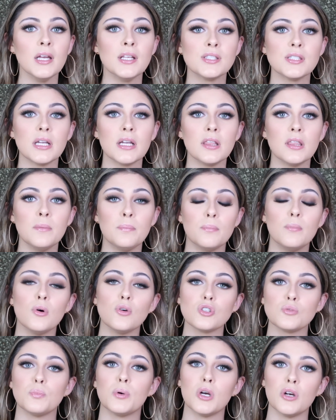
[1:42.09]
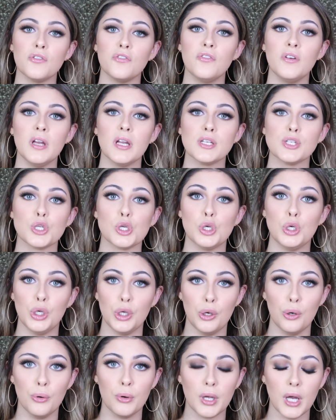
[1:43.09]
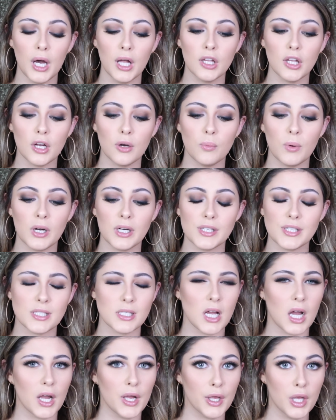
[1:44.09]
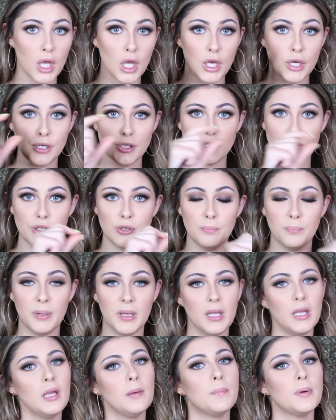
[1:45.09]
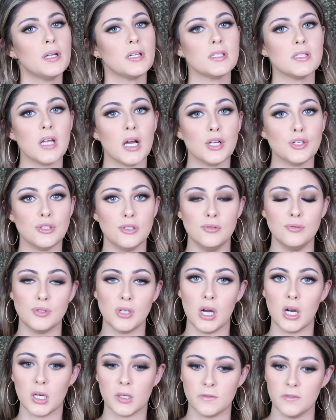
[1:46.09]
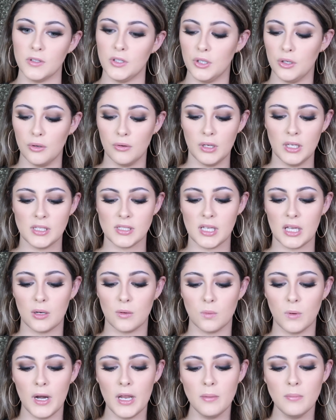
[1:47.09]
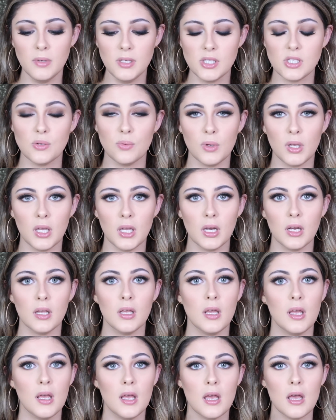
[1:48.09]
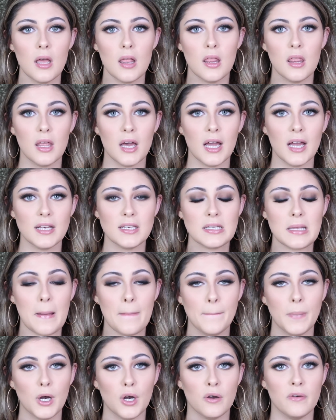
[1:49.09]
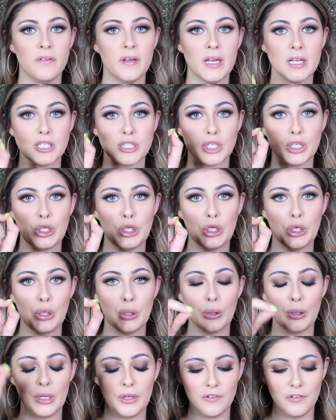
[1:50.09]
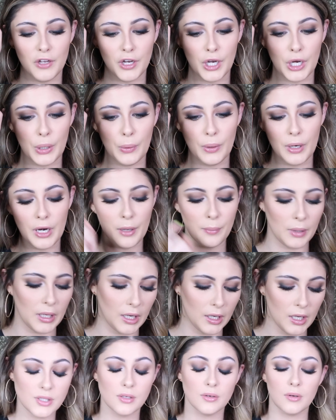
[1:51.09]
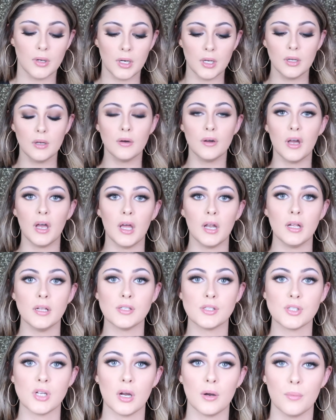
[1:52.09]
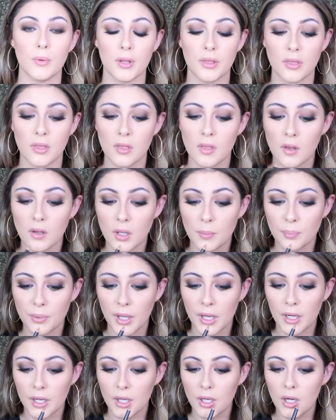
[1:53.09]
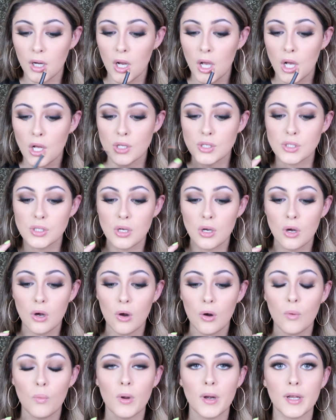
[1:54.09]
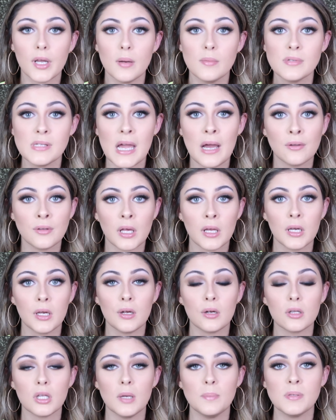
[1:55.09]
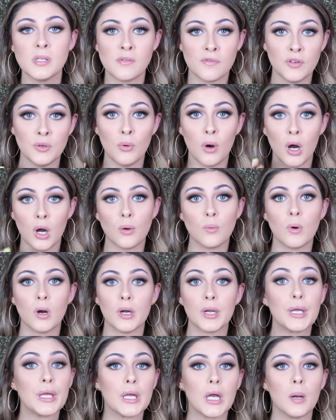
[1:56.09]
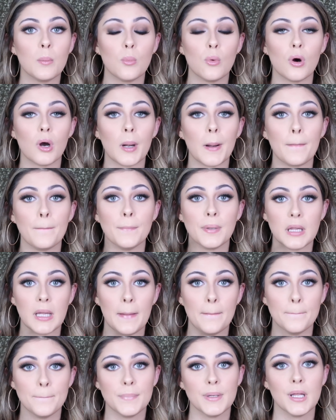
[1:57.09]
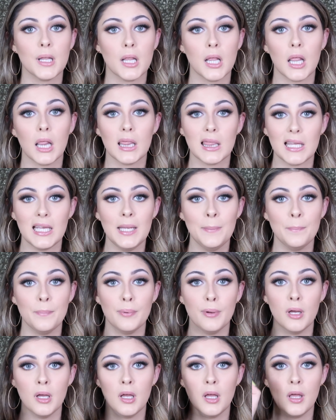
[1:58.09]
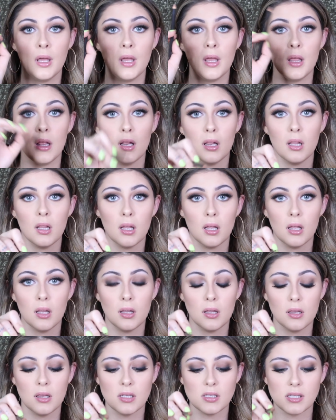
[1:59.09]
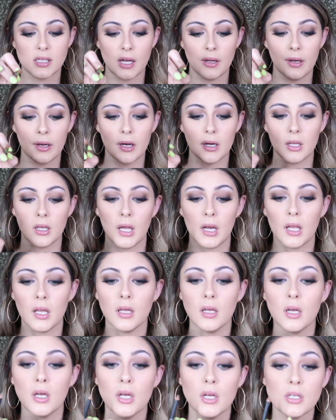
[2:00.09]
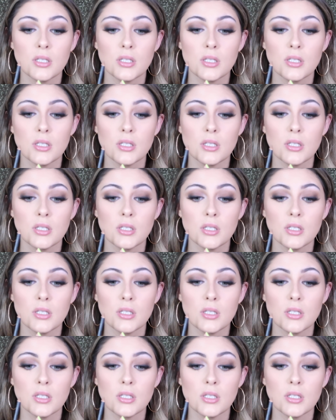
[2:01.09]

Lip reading: It's like the most perfect nude color where it's not too pink, but it's not too dark of a nude. It's like right in between that perfect nude, if you know what I mean. So gonna go ahead and start with the lip liner. So when it comes to outlining your lips, if you are wanting a more plump lip, this is how you're gonna get it.